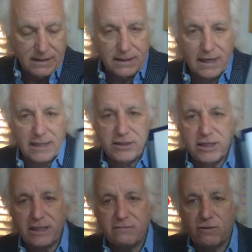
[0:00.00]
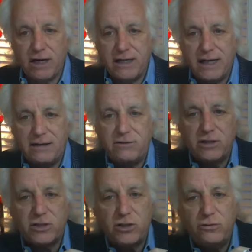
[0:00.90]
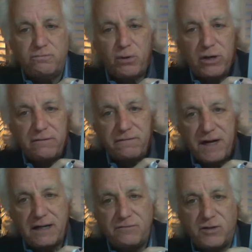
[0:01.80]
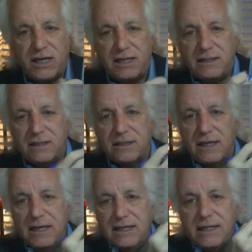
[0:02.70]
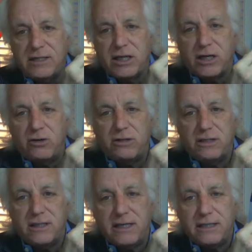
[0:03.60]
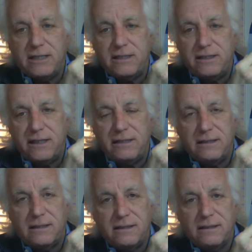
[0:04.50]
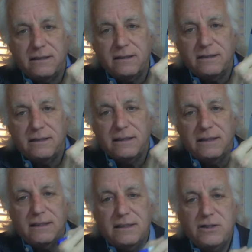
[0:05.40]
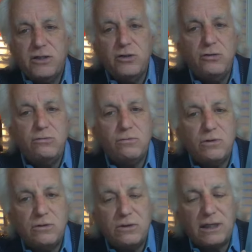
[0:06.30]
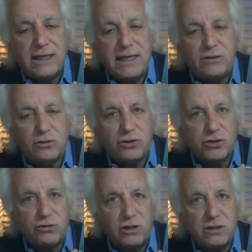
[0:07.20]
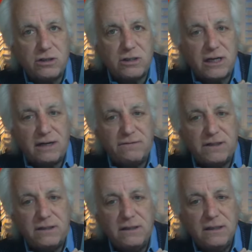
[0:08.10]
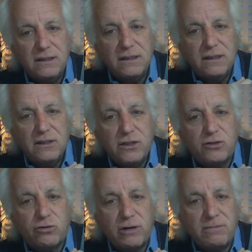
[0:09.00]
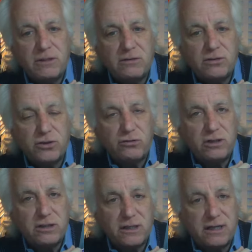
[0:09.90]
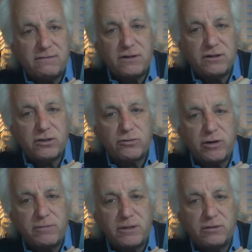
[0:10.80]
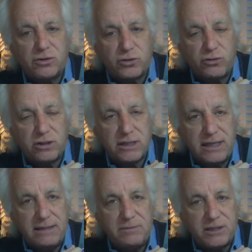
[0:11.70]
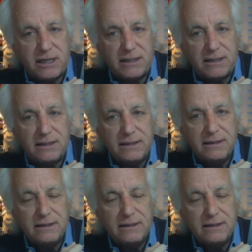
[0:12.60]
Logic right now is 2.5 cents. Does it go to 60 cents? Do legal shorts cover? Do criminal shorts cover? Or do criminal shorts keep selling?